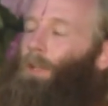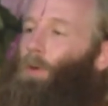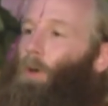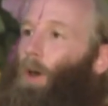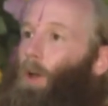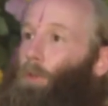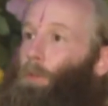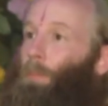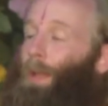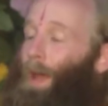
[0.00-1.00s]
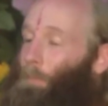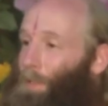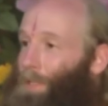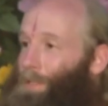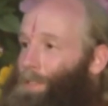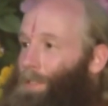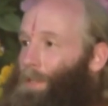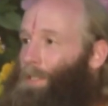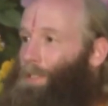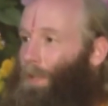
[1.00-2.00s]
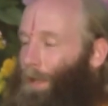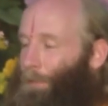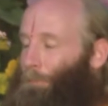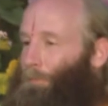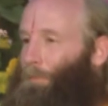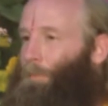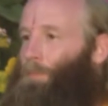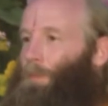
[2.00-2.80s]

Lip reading: your ultimate happiness in this life,